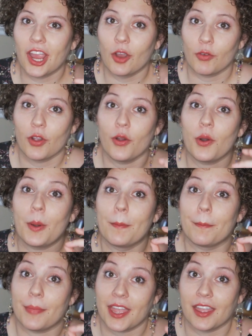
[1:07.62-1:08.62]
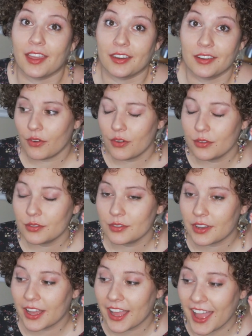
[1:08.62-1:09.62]
grown man who
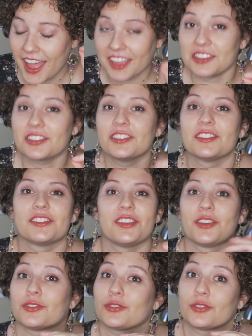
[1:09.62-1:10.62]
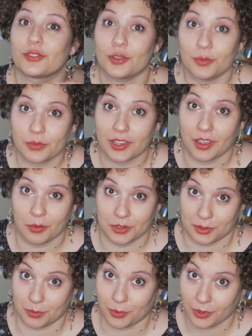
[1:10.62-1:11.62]
actually just assumed I
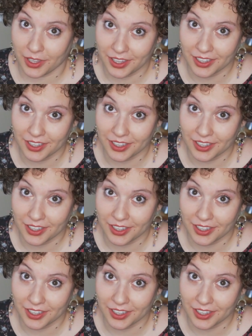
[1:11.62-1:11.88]
was a boy.